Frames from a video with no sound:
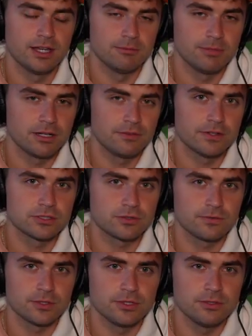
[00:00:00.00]
and
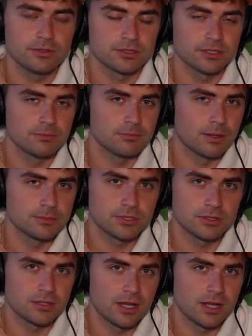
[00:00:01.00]
beneficial for you because I'm, I'm sure